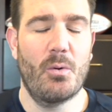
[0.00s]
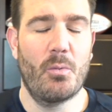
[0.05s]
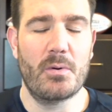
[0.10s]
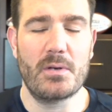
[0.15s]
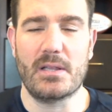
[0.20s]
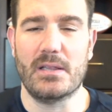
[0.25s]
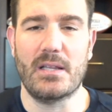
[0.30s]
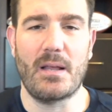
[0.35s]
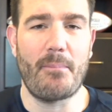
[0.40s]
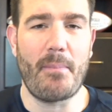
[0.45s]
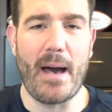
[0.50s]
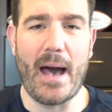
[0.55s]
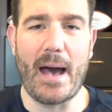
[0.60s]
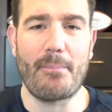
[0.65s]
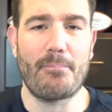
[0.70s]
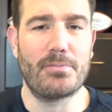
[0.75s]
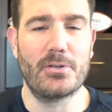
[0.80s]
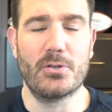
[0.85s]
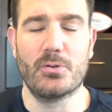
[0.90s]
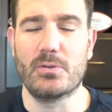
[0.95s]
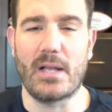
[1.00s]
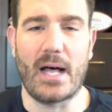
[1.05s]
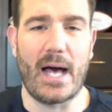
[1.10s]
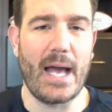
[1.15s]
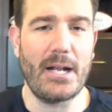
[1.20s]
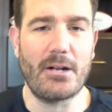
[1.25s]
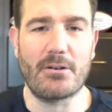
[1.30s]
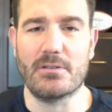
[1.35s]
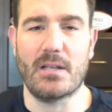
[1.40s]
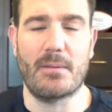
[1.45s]
with a Labatt Blue
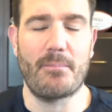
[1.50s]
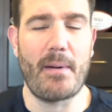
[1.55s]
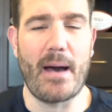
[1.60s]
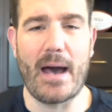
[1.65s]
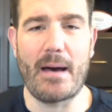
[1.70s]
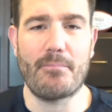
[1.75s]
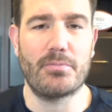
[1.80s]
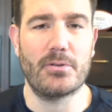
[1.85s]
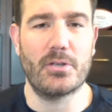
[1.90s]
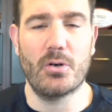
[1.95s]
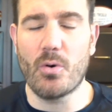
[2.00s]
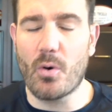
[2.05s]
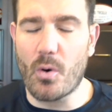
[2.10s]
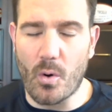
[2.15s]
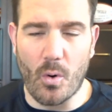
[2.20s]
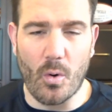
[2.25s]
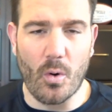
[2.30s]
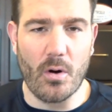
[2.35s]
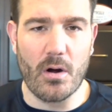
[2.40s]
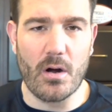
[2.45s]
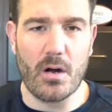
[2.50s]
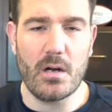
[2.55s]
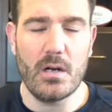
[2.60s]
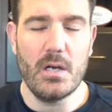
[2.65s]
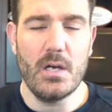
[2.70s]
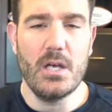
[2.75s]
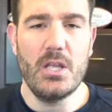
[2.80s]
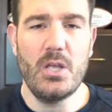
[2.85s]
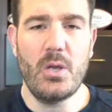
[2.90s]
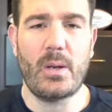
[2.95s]
light or Labatt Blue, or
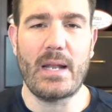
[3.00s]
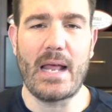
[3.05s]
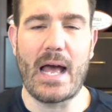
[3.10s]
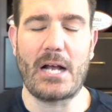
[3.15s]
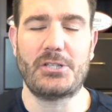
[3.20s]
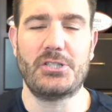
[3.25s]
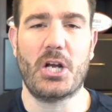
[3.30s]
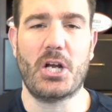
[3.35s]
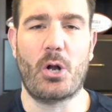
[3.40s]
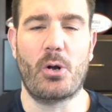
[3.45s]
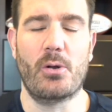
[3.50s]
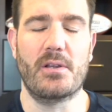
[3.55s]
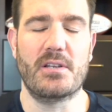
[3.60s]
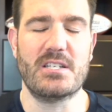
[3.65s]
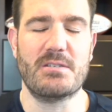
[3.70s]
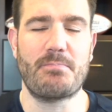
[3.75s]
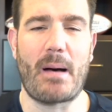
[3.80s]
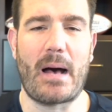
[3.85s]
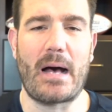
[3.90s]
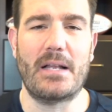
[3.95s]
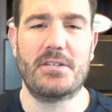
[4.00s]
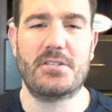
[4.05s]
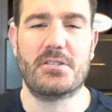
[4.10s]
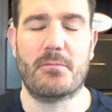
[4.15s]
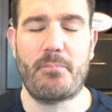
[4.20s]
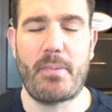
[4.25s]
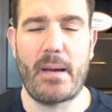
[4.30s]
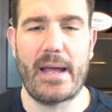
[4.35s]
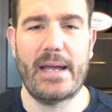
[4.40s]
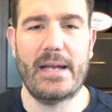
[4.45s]
you can actually go to the sponsor
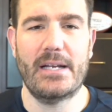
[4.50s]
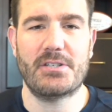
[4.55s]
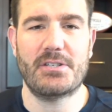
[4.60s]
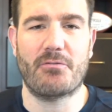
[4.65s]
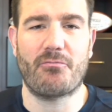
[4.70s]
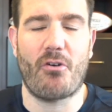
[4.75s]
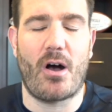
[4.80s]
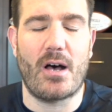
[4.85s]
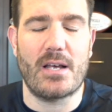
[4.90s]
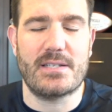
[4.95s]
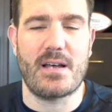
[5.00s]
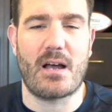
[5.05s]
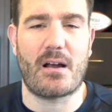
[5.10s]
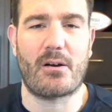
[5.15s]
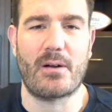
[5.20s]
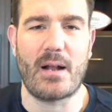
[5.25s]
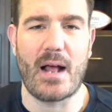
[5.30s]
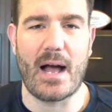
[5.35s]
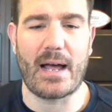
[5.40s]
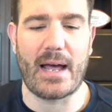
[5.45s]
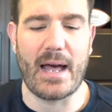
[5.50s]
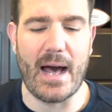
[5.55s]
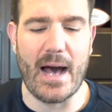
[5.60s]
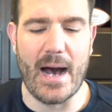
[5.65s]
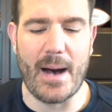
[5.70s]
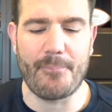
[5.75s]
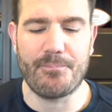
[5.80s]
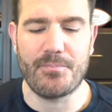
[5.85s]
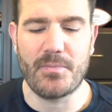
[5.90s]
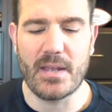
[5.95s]
page at
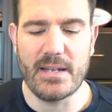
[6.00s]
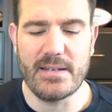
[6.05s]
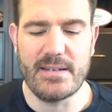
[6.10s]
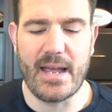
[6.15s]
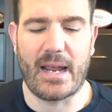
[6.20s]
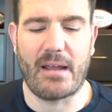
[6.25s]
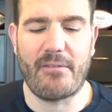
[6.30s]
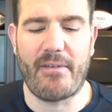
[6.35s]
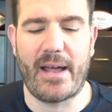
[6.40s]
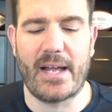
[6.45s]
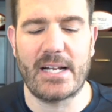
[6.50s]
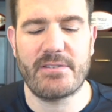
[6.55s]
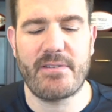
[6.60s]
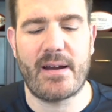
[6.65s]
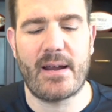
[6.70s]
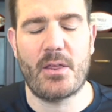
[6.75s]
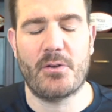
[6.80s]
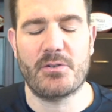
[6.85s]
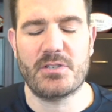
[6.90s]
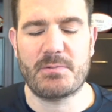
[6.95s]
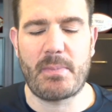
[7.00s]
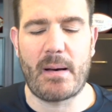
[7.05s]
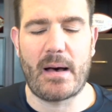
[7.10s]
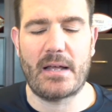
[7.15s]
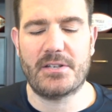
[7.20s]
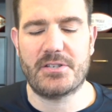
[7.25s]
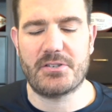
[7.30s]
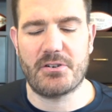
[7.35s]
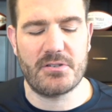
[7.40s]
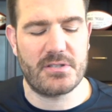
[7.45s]
rosstucker.com, take advantage of any of those
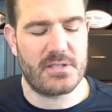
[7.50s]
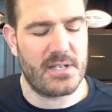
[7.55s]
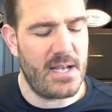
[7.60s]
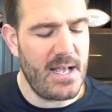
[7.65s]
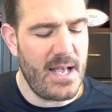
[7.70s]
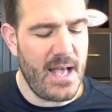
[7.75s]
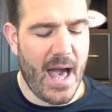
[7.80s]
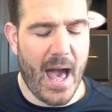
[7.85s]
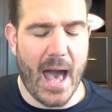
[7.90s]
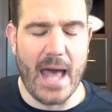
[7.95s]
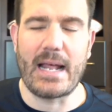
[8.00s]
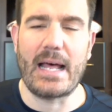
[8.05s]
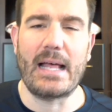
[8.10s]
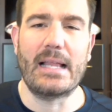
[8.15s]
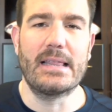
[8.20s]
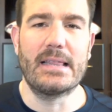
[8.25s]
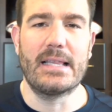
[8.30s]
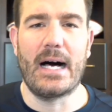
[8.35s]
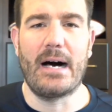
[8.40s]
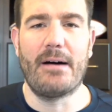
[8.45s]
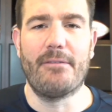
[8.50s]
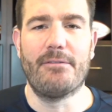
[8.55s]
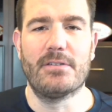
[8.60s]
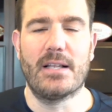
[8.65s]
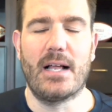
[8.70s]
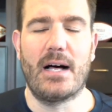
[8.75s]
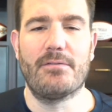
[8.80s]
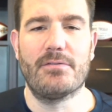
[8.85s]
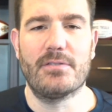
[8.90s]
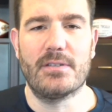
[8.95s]
sponsors. And I love,
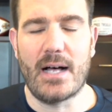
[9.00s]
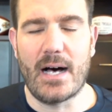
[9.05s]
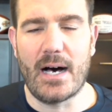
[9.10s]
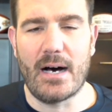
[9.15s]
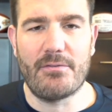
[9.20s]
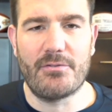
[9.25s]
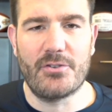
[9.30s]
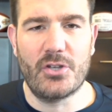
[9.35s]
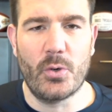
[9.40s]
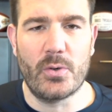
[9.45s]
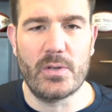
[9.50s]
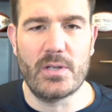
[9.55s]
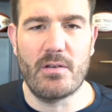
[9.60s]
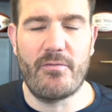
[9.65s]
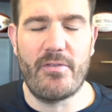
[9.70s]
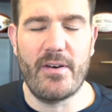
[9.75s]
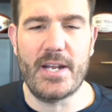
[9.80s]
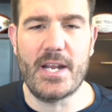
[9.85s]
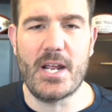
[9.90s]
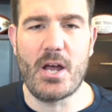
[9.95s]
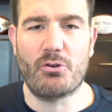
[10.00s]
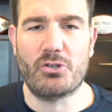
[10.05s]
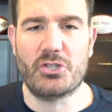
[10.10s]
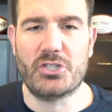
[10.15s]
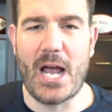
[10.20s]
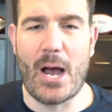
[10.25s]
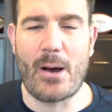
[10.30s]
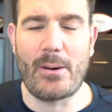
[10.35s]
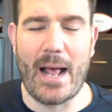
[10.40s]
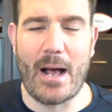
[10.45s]
love, love doing the video
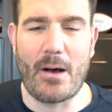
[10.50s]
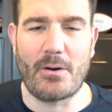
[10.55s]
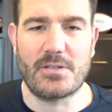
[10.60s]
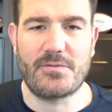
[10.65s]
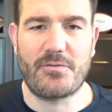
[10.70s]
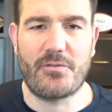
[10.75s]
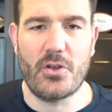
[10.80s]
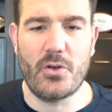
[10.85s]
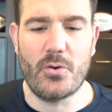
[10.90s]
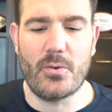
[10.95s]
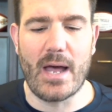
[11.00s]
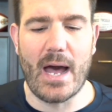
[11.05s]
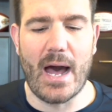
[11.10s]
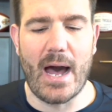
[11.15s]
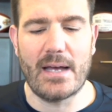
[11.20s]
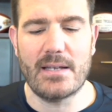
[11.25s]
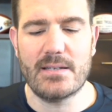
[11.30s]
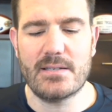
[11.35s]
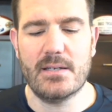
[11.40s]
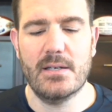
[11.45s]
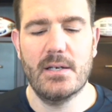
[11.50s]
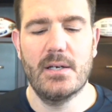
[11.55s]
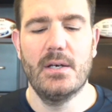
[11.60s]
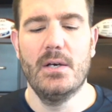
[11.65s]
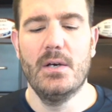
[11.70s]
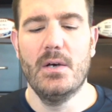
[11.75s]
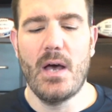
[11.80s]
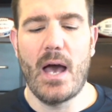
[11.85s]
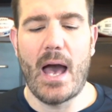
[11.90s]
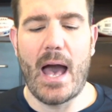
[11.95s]
shout outs for you guys
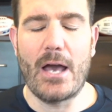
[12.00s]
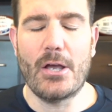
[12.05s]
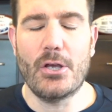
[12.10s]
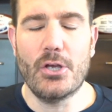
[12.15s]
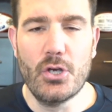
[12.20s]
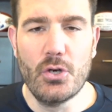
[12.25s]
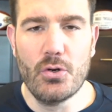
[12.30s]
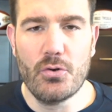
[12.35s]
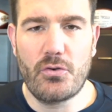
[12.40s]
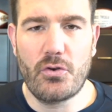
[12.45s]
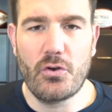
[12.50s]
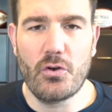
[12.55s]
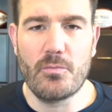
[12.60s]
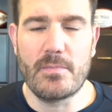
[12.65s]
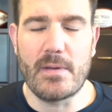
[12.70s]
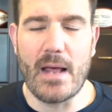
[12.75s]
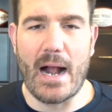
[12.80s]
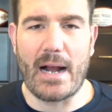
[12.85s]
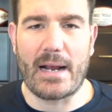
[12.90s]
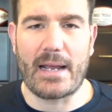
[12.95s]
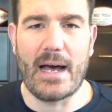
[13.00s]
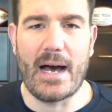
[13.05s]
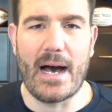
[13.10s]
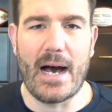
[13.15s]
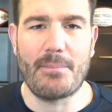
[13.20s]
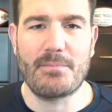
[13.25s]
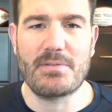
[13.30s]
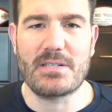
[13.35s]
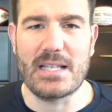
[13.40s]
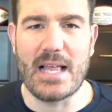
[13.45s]
at
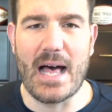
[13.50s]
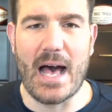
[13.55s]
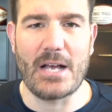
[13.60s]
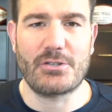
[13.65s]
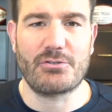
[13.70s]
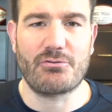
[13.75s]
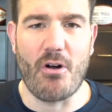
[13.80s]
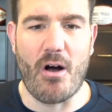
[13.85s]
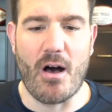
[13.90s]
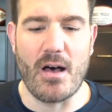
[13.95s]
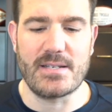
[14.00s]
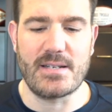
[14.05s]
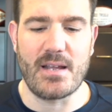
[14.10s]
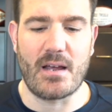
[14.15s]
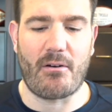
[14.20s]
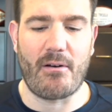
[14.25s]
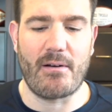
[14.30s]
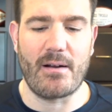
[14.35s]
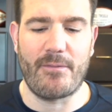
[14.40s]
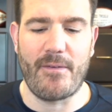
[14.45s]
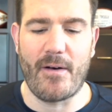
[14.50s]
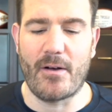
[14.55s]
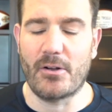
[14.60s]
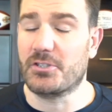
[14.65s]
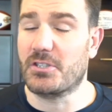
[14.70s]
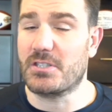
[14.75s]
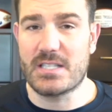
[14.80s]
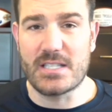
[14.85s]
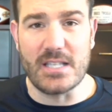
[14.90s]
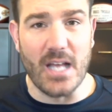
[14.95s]
youtube.com slash Ross Tucker NFL.
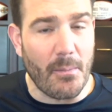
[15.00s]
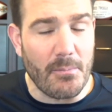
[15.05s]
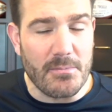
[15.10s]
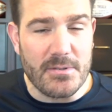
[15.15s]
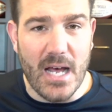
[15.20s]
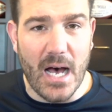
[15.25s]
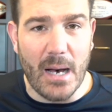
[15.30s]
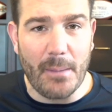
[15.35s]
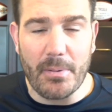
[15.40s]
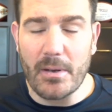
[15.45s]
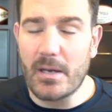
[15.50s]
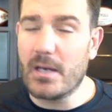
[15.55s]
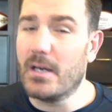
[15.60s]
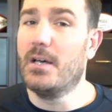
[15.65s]
Just thumbs up,